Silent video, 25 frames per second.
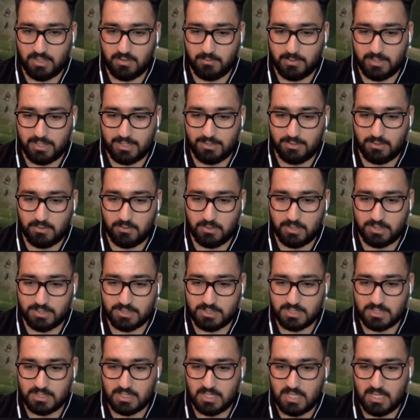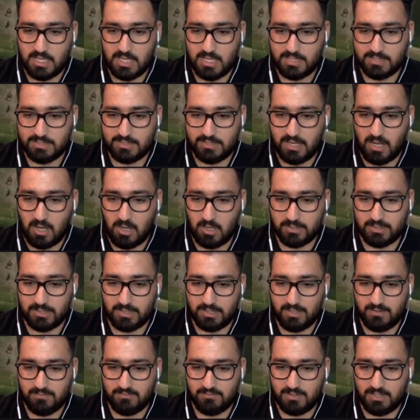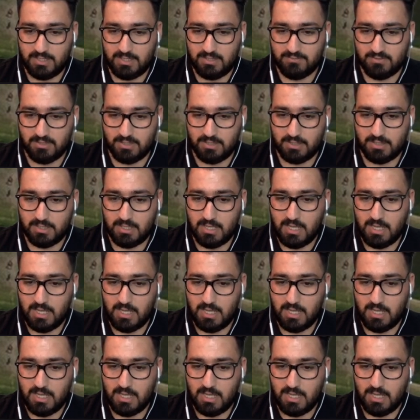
we can notice the odd and even.